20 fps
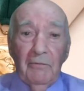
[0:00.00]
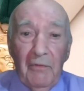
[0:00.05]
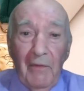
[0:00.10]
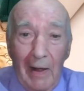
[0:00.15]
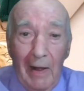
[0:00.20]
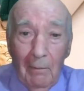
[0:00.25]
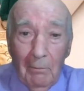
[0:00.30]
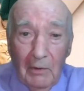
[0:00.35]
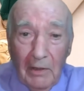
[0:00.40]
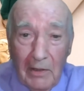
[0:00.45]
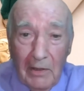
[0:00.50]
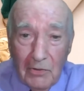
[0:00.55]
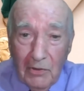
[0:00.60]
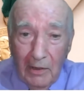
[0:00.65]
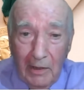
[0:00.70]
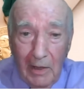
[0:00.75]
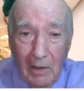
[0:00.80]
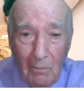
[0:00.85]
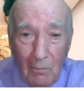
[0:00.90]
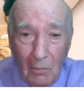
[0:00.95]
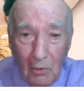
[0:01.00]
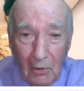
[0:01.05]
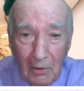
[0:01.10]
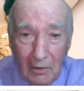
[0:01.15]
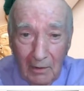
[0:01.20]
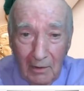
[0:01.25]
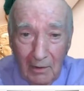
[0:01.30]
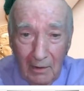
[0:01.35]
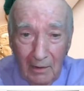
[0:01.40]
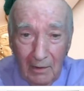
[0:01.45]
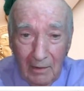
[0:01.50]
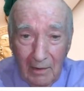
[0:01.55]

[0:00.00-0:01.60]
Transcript: families anymore.